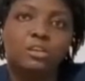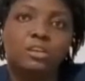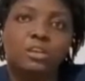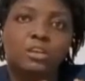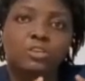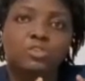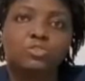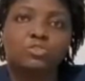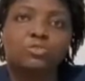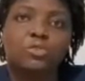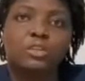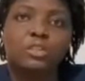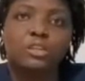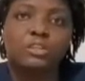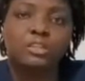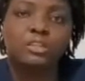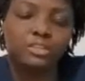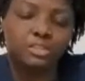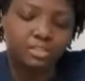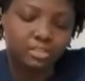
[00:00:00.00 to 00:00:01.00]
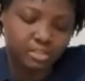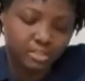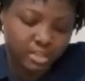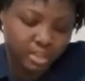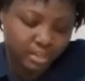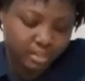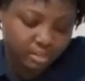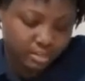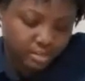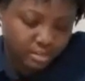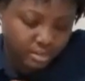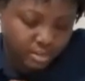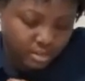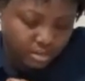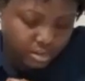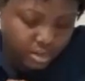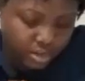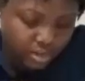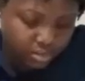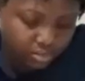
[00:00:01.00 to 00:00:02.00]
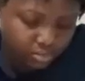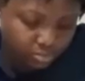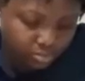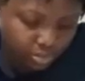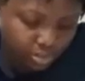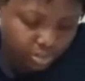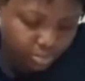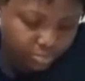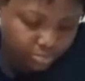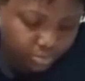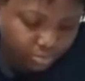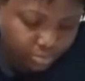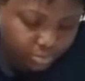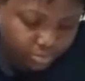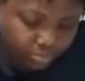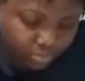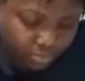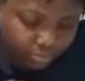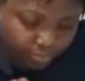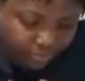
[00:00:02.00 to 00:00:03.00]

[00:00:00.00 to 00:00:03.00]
Ensure that that is done as soon as possible.